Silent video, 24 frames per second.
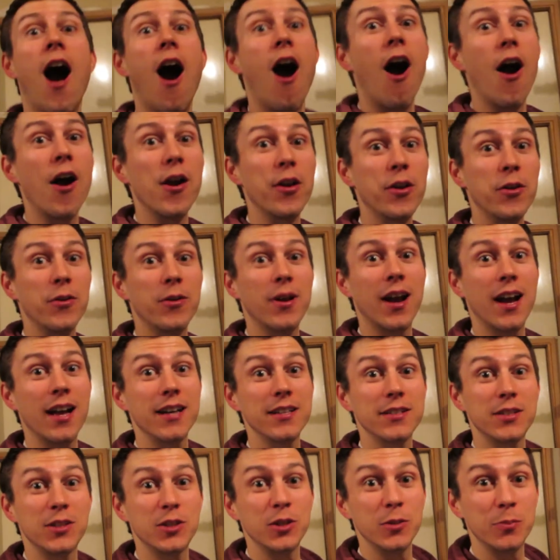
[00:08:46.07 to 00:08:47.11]
Aren't you
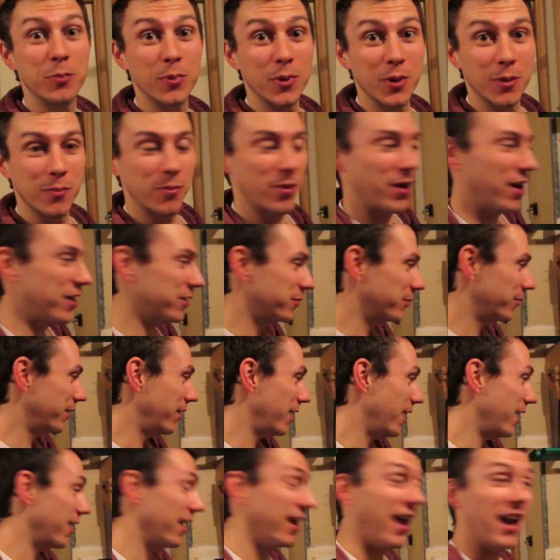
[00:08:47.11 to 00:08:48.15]
guys super impressed with
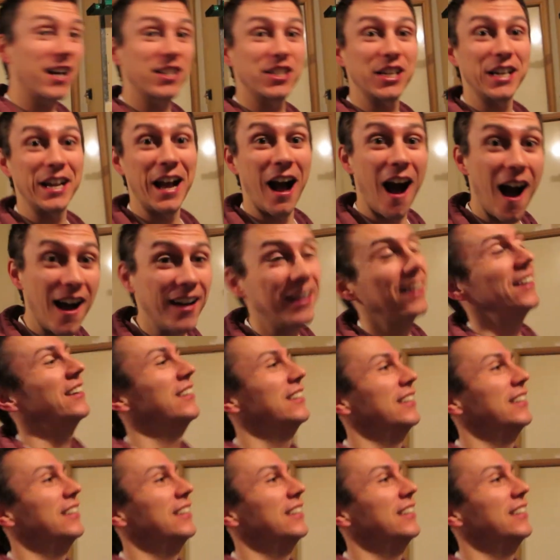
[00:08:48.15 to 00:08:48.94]
that? He actually caught it.